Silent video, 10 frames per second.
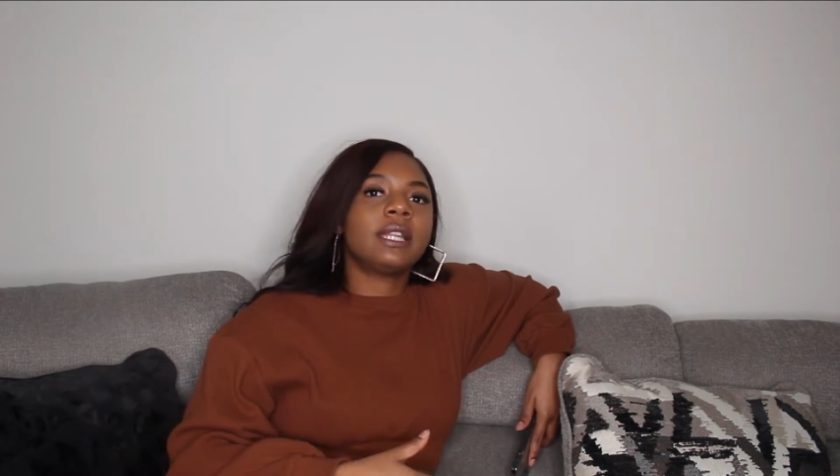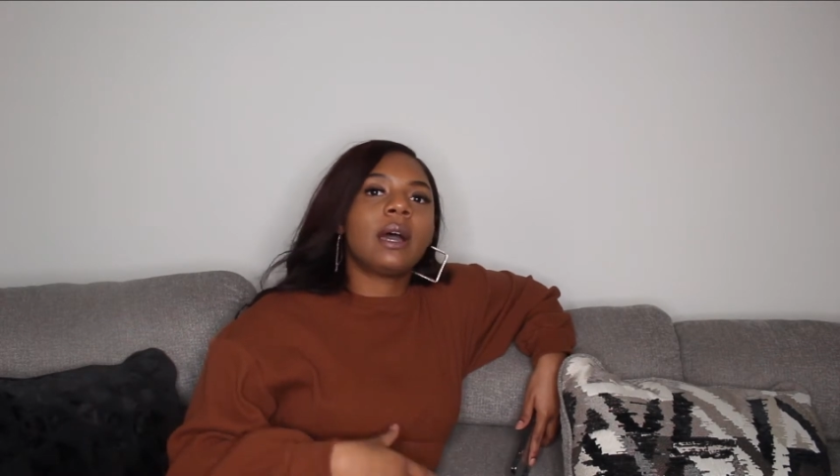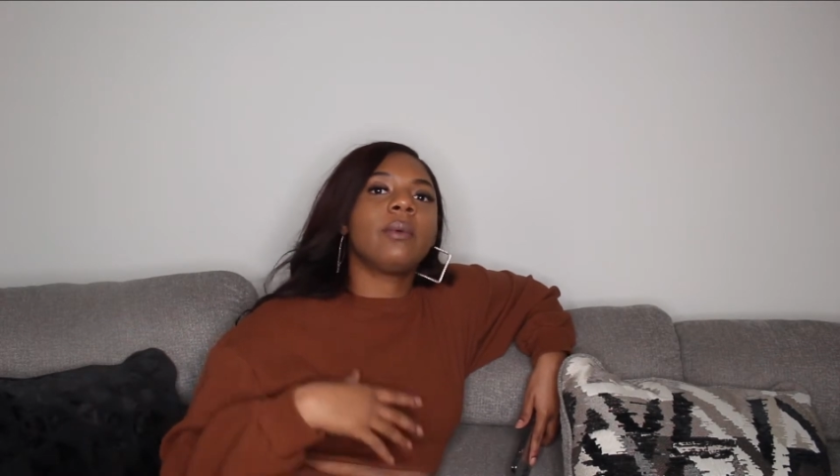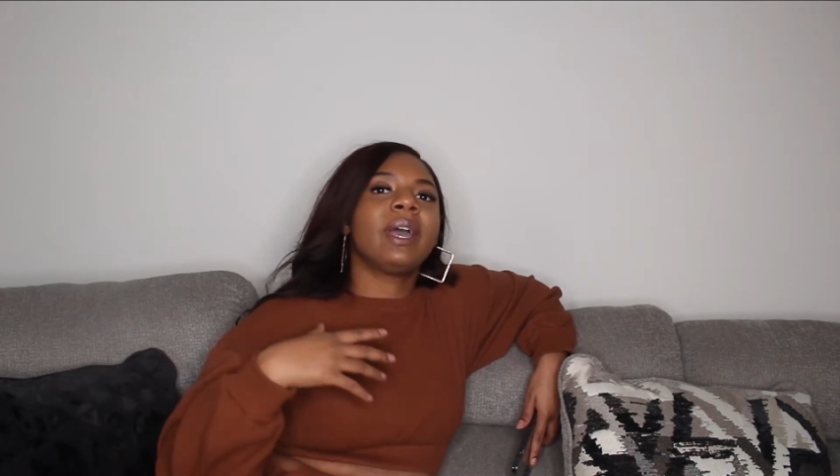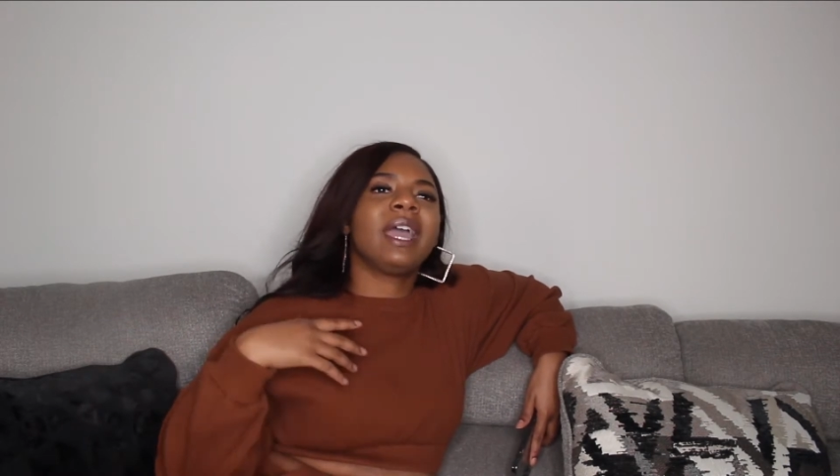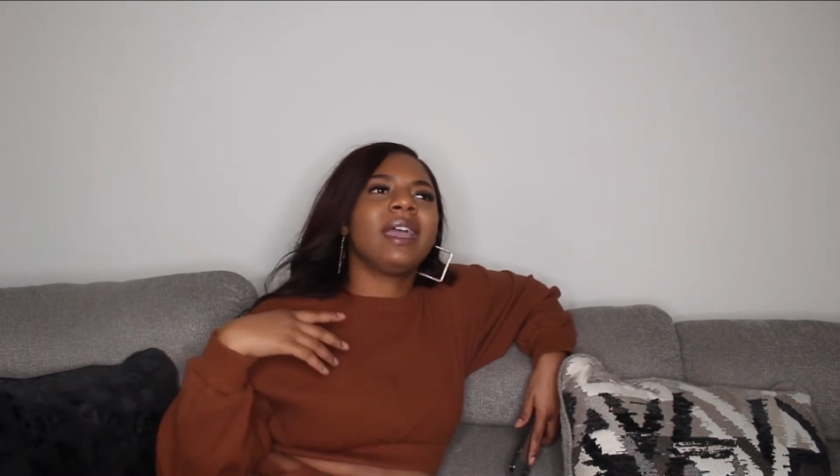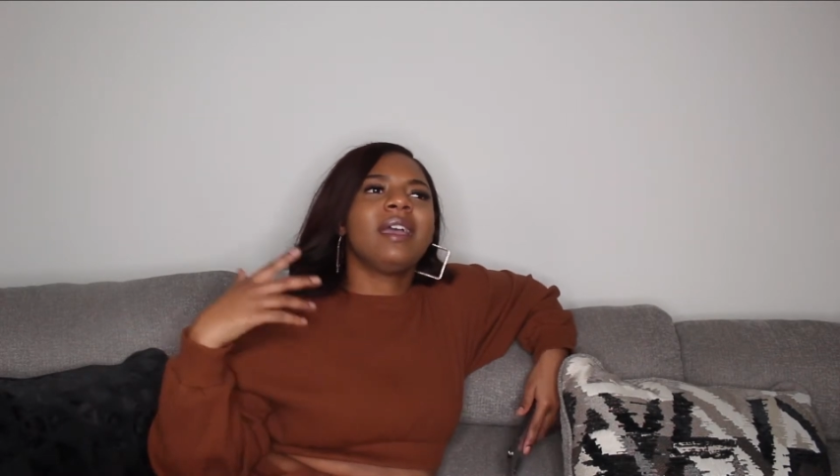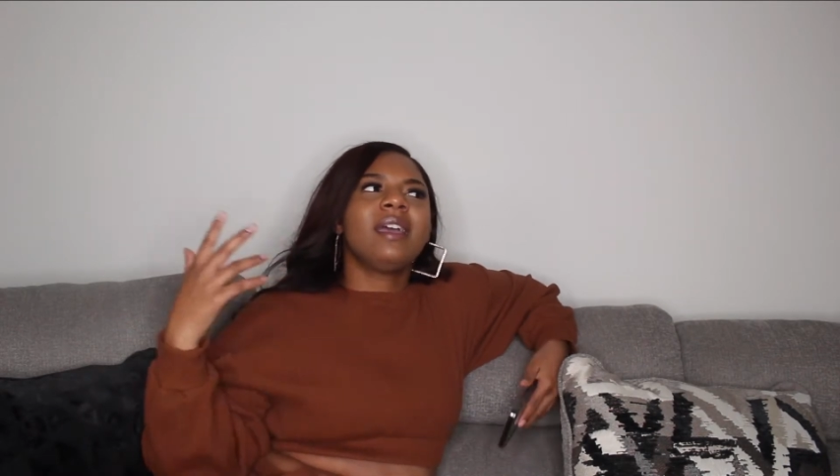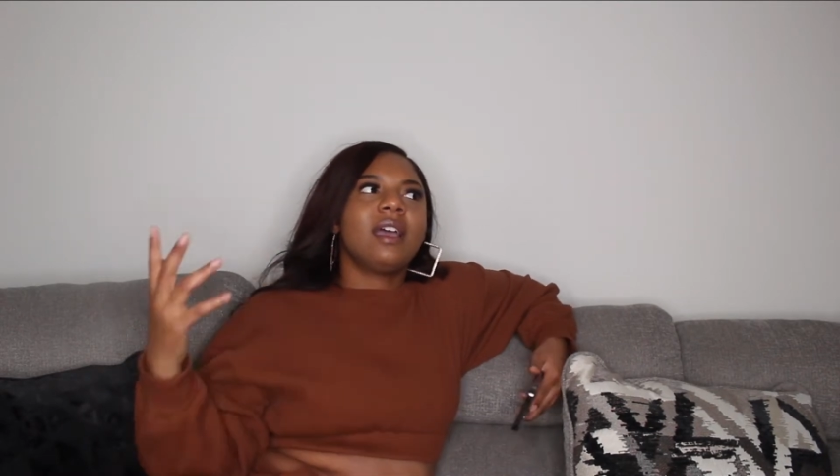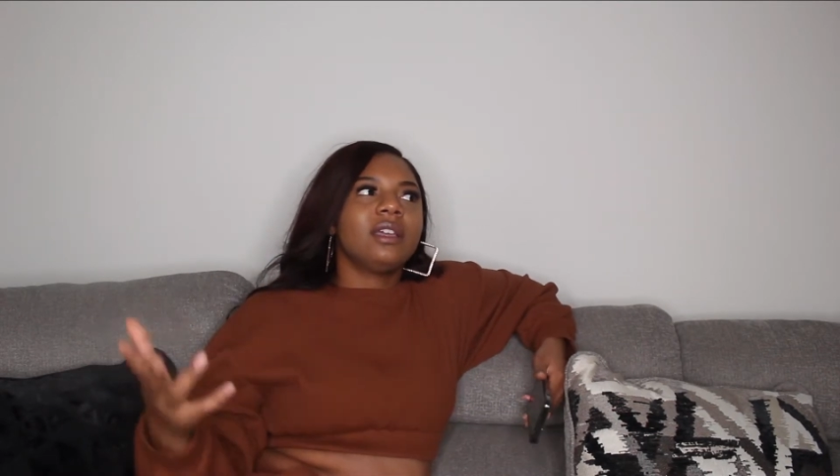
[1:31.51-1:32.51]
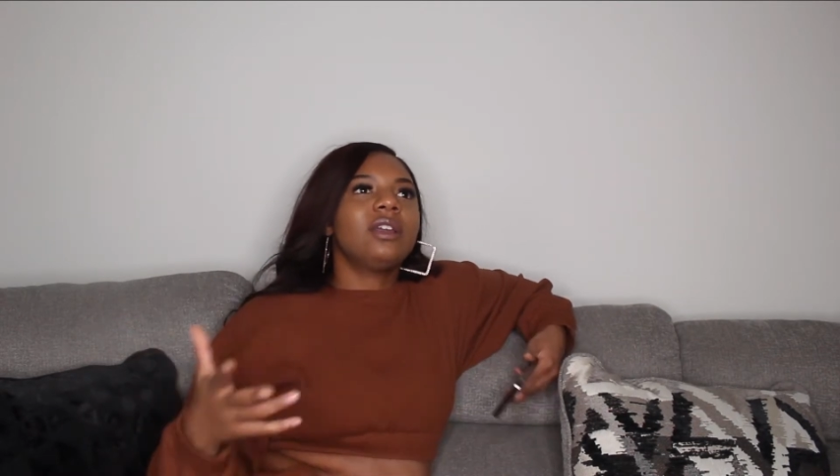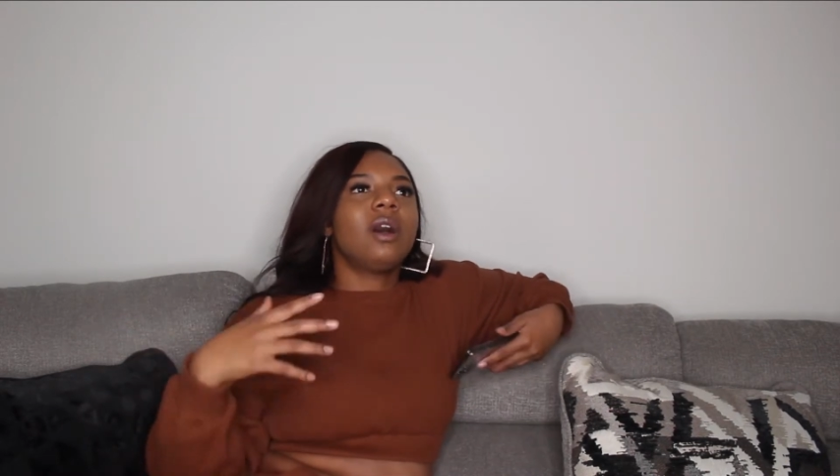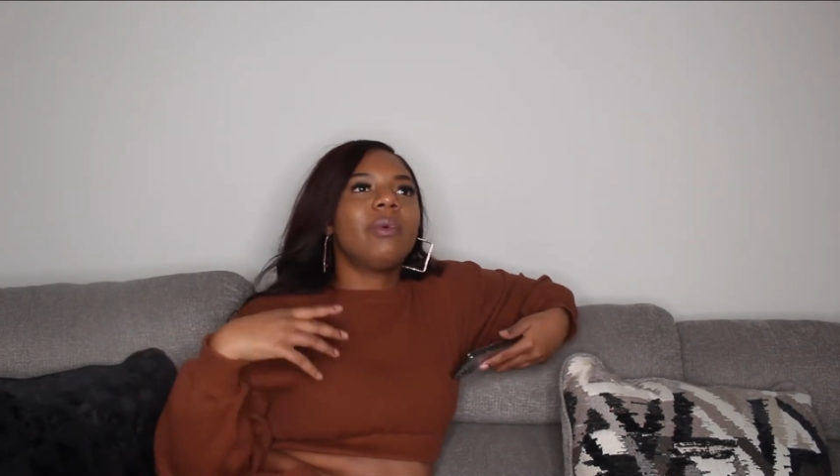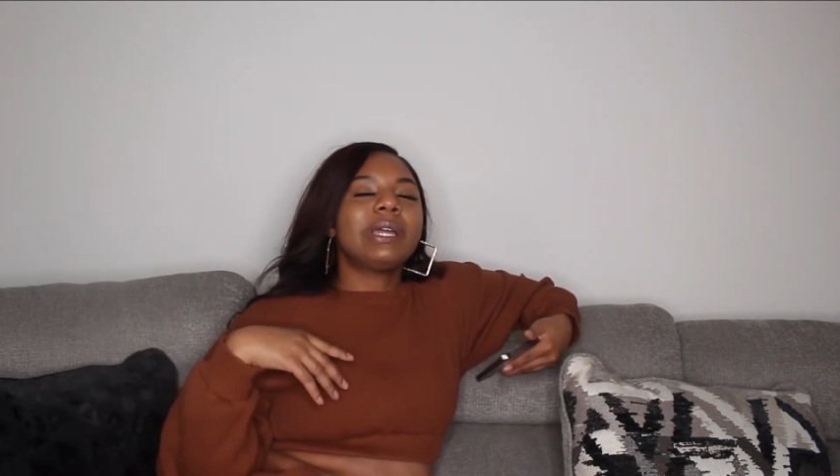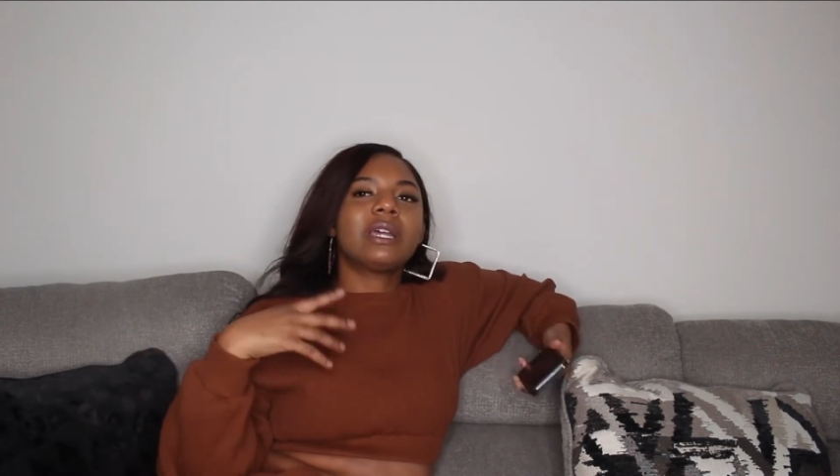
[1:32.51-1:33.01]
That way, you
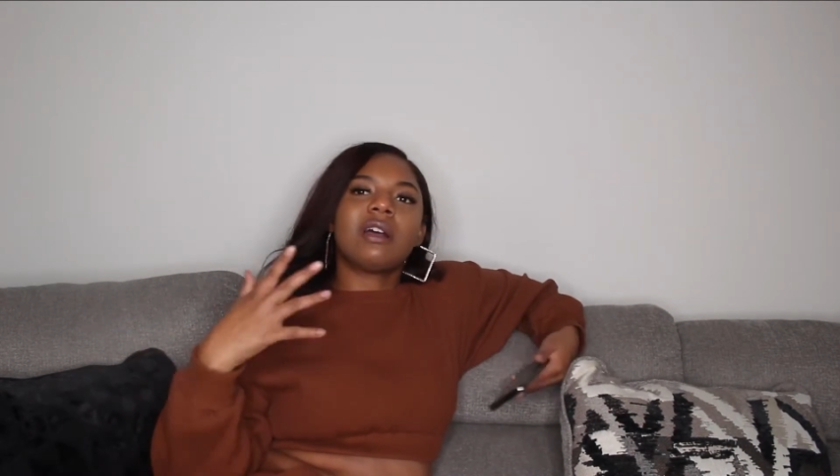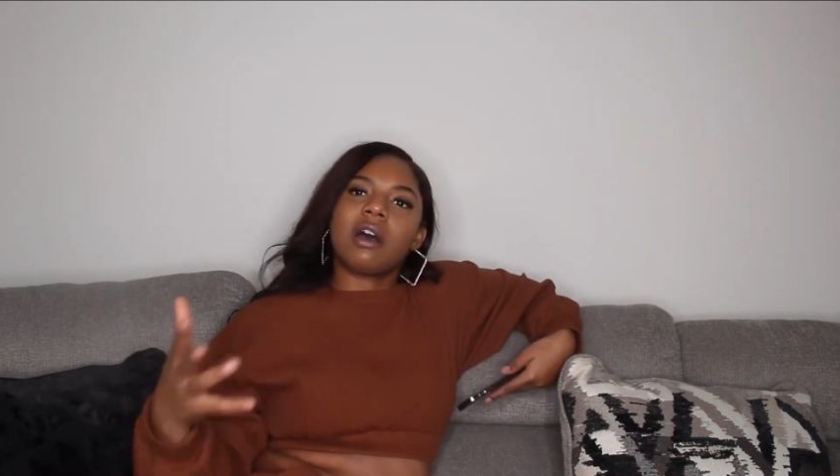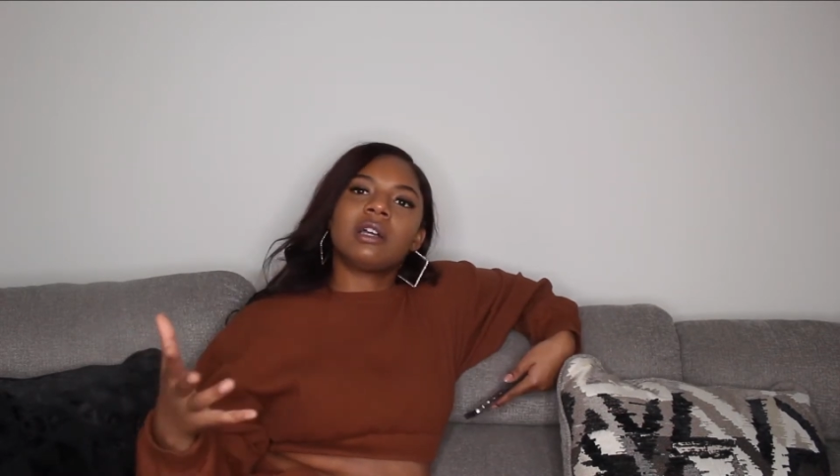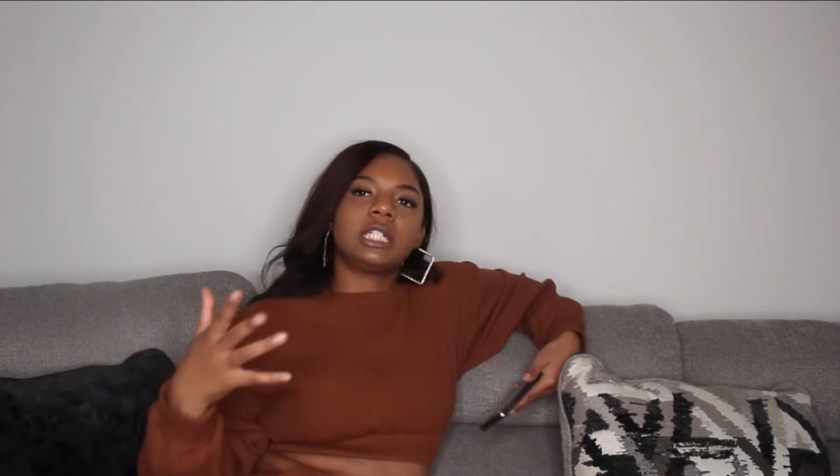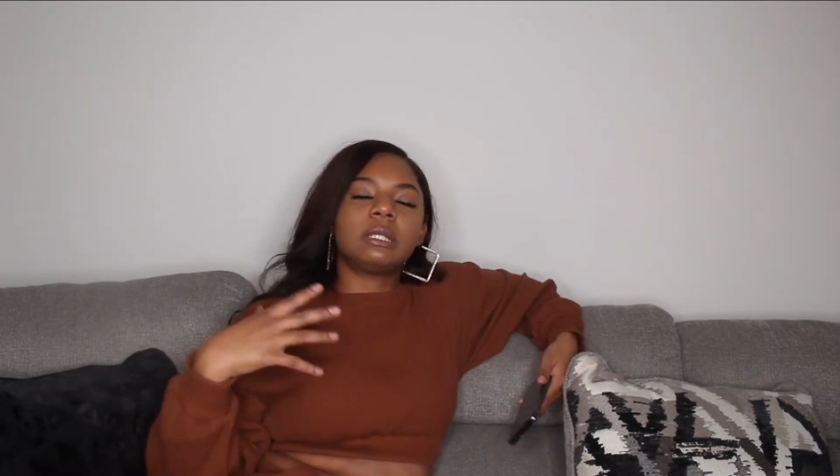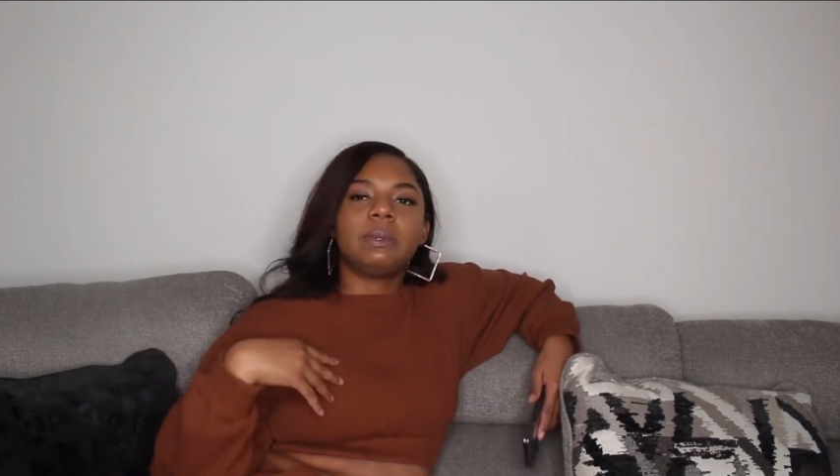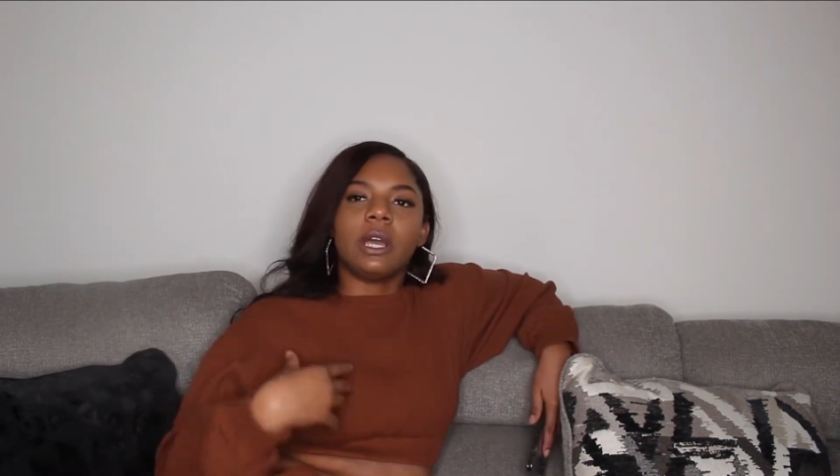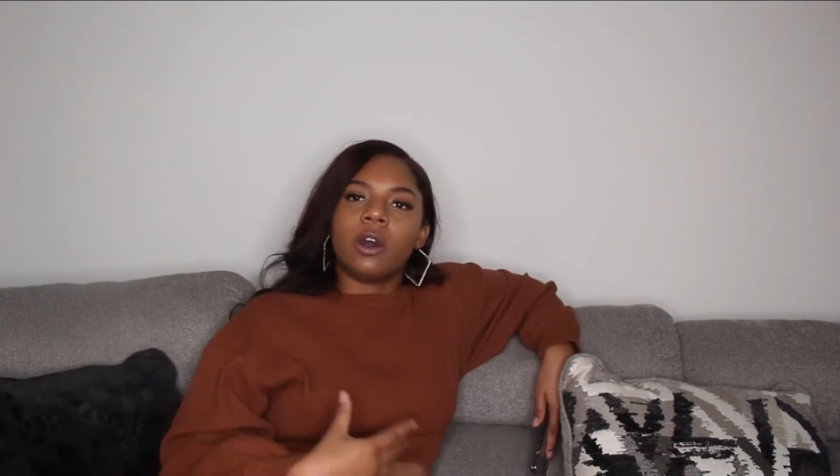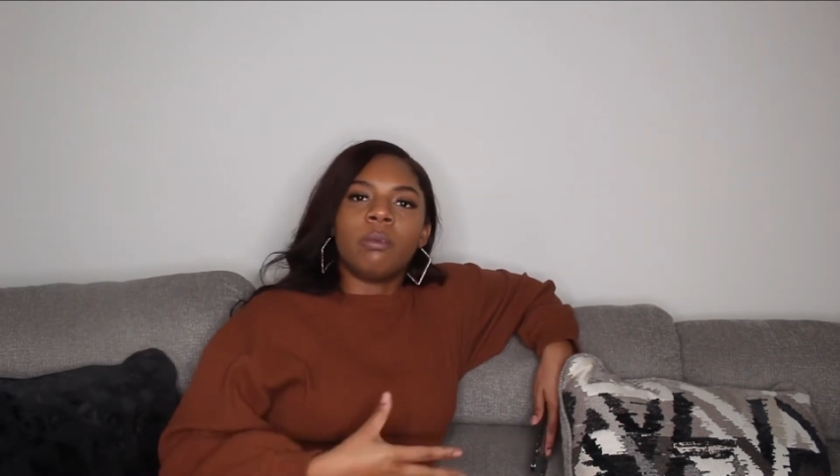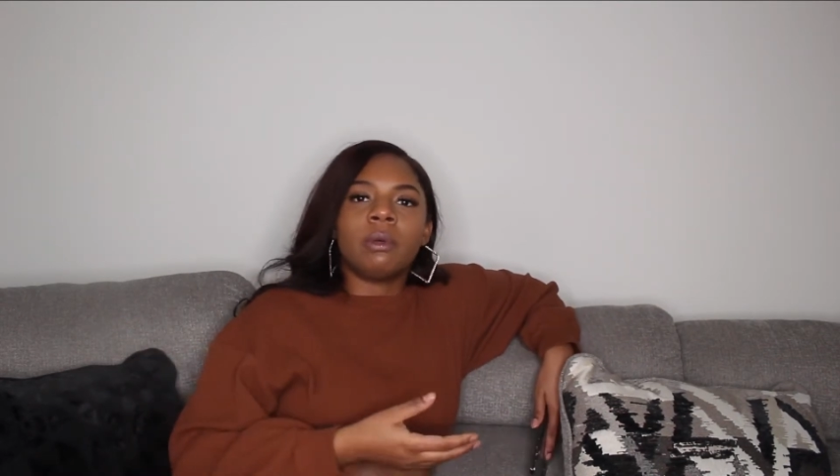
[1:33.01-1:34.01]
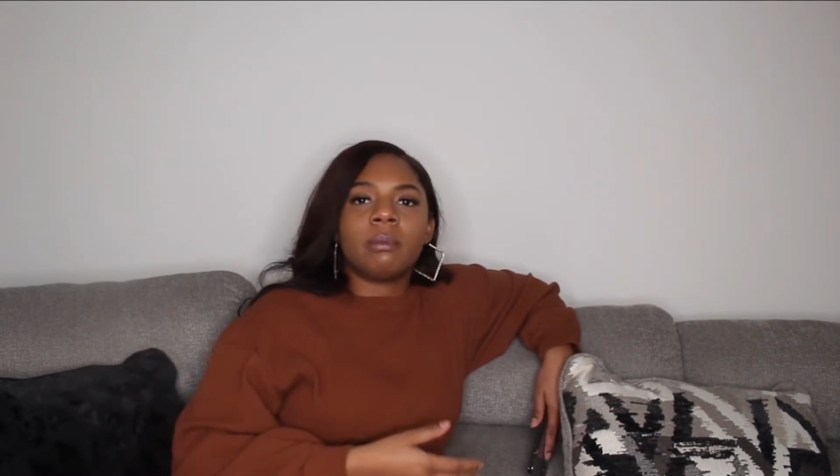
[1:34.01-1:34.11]
know, we can all just be open,